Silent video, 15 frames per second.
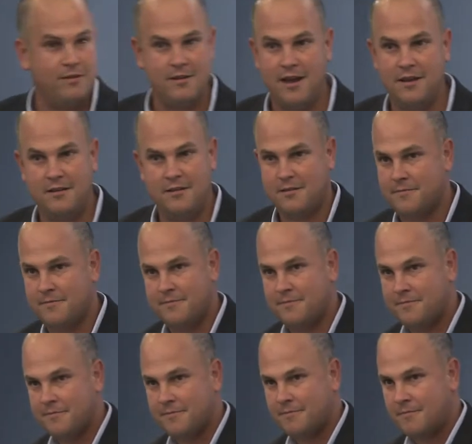Zionism.
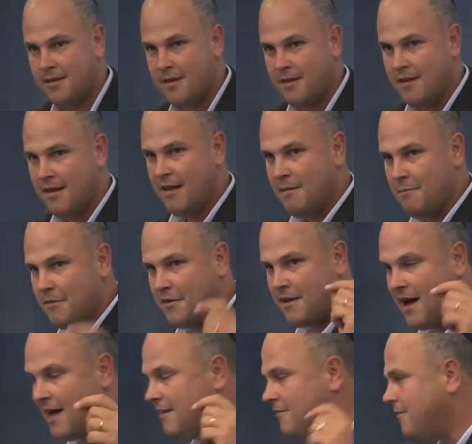But the
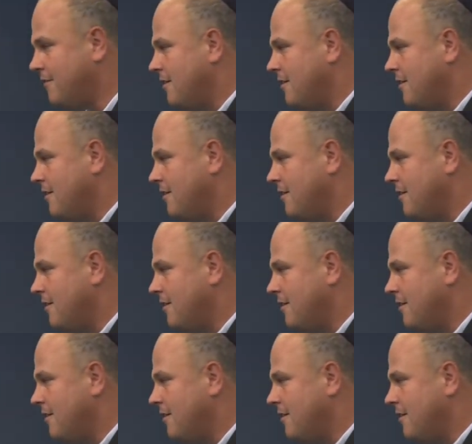kind of